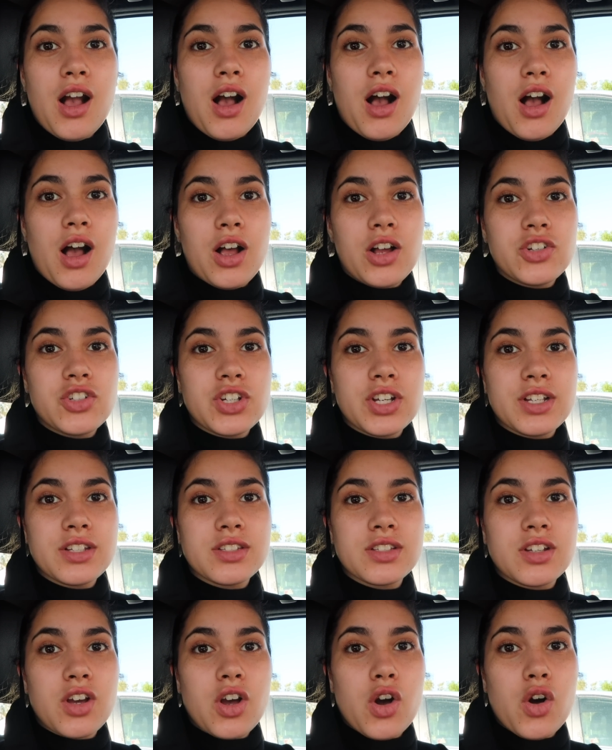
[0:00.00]
I'll
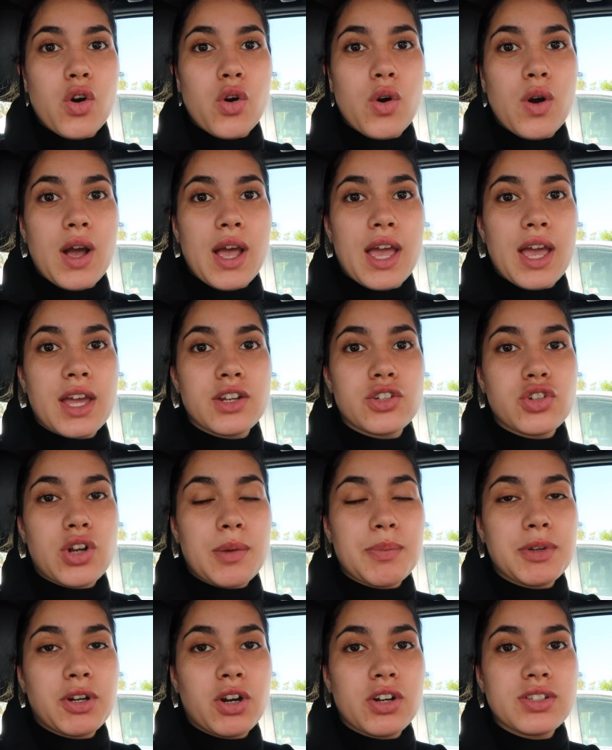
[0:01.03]
just go and
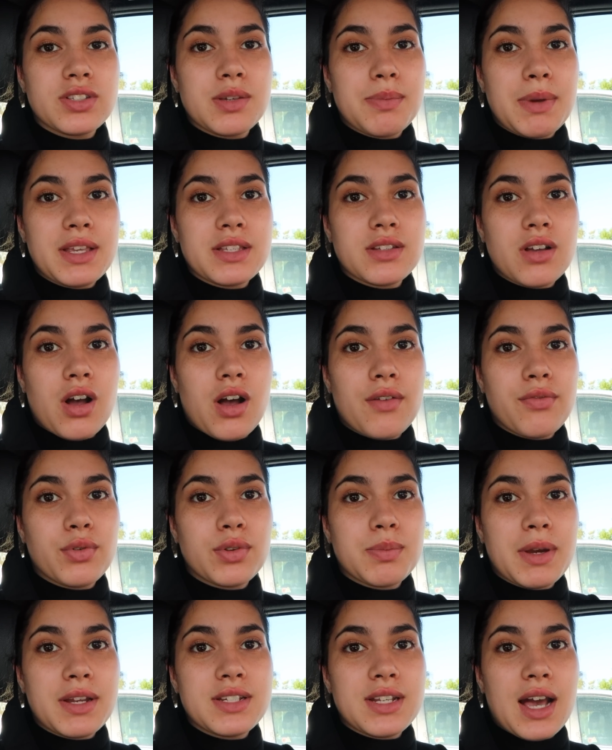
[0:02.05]
drop the car seat base off with
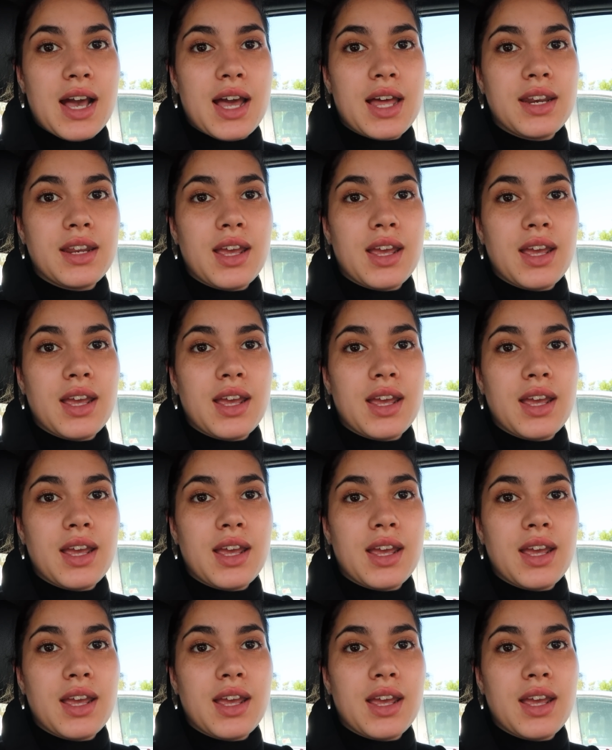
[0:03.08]
my dad,